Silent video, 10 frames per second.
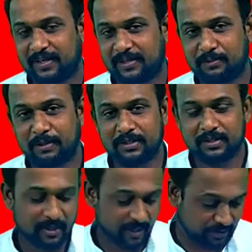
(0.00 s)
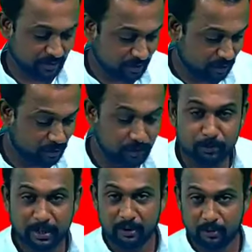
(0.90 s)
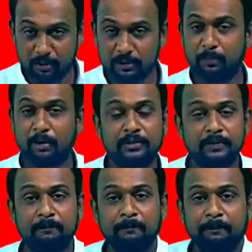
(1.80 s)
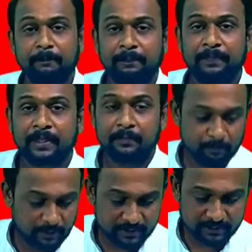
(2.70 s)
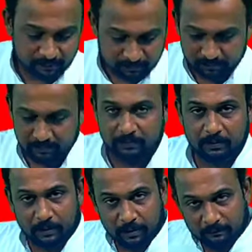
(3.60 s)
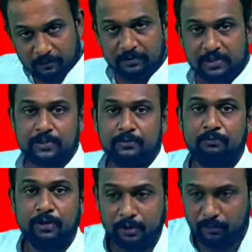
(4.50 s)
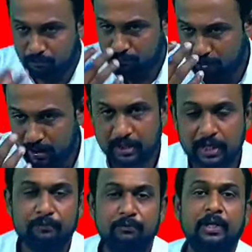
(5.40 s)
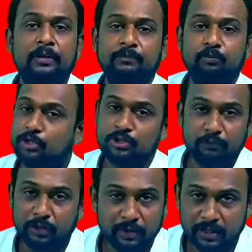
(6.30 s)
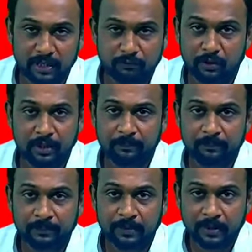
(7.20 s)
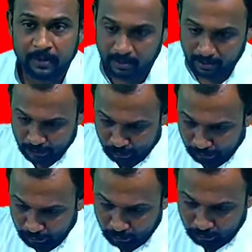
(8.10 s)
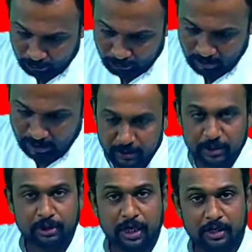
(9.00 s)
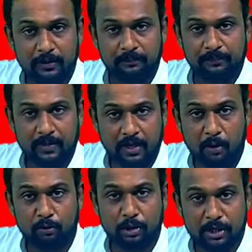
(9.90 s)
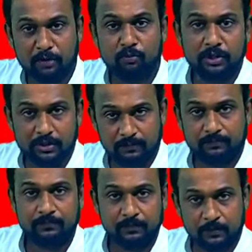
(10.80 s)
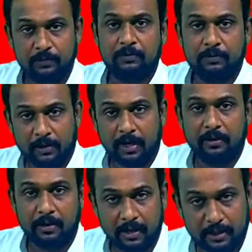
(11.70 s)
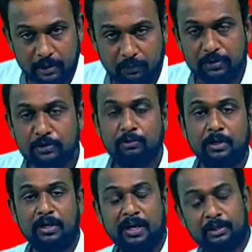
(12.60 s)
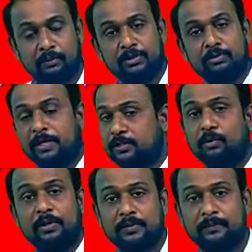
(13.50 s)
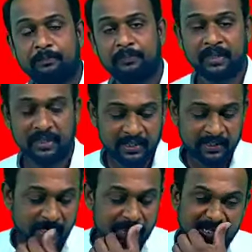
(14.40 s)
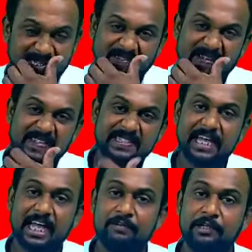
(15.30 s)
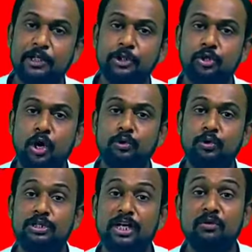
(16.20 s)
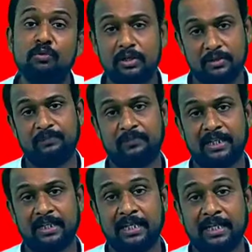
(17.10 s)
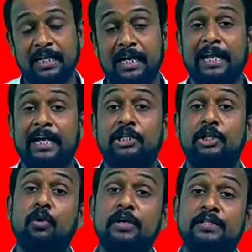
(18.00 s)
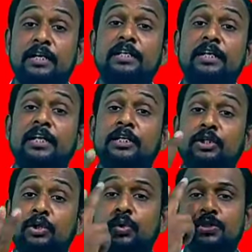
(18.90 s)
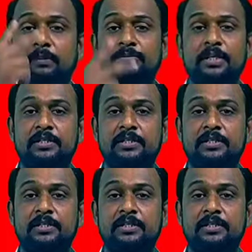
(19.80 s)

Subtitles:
Okay, dear students, I think you might have got the point. Please refer this video very carefully, watch the video very carefully, and try to understand how to convert an active voice into passive voice. In the next class, I will teach you how to convert an active voice containing two